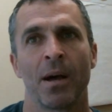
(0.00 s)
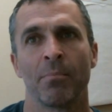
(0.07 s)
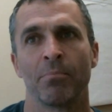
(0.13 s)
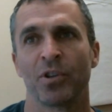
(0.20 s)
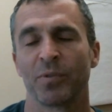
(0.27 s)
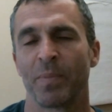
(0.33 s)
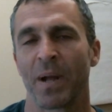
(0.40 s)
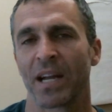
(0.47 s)

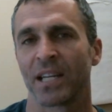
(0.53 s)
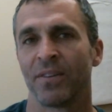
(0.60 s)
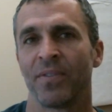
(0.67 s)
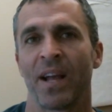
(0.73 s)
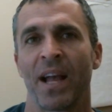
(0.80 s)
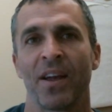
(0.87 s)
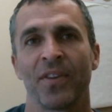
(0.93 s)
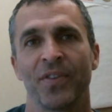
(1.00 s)
perspective
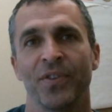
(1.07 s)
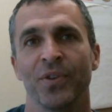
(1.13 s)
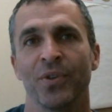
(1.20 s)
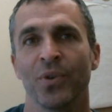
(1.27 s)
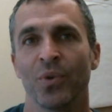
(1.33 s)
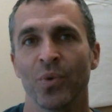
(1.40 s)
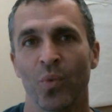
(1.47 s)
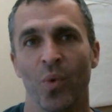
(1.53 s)
as
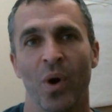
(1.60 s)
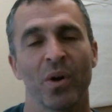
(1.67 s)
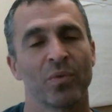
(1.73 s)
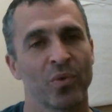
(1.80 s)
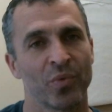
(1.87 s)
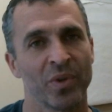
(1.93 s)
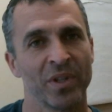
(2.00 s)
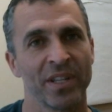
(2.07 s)
to what
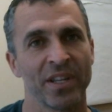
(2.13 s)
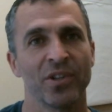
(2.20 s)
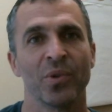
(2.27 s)
we're really